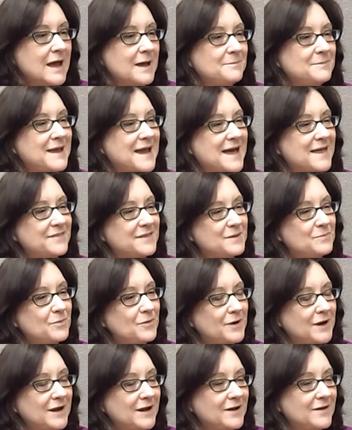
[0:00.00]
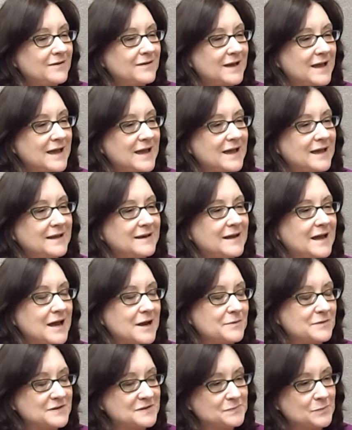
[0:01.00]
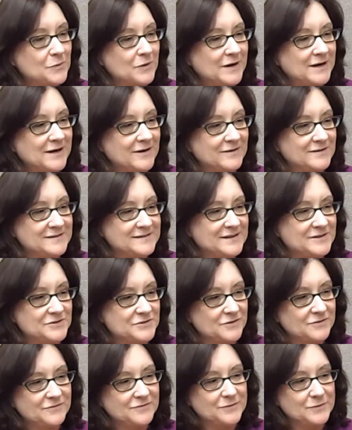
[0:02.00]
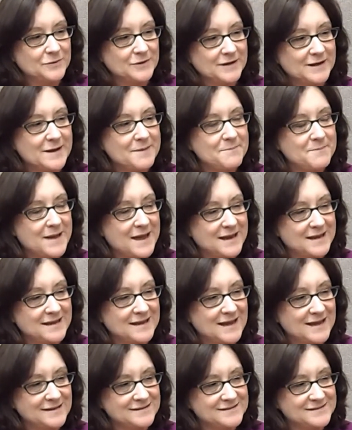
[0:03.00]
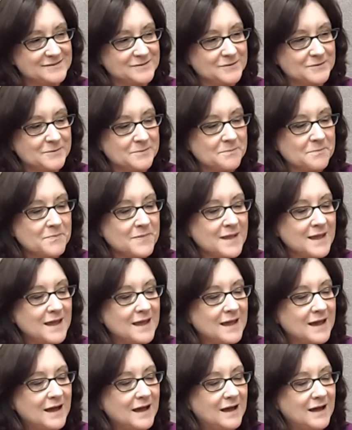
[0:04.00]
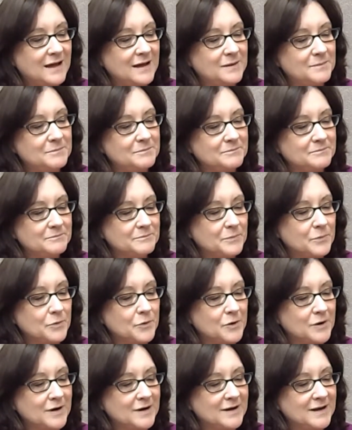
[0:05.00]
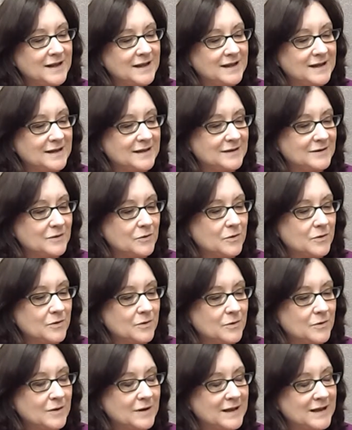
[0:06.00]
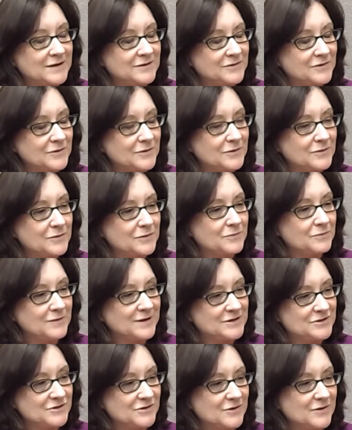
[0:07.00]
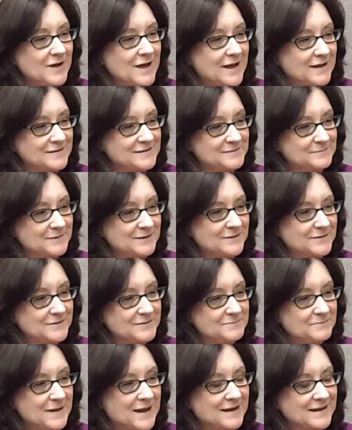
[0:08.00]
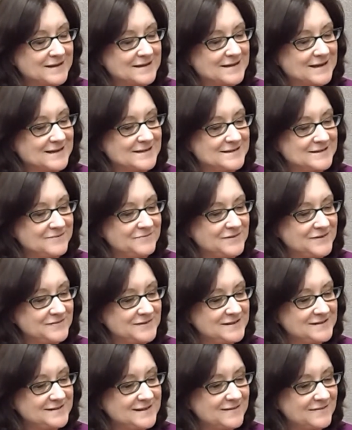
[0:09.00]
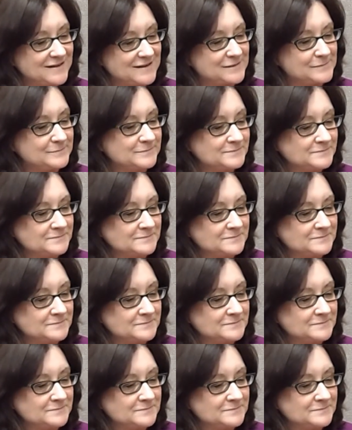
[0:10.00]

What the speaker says: I'm Kathy Boyle, and I was born here in Central Florida, Pine Castle, born in Orlando Regional Hospital back in 1957.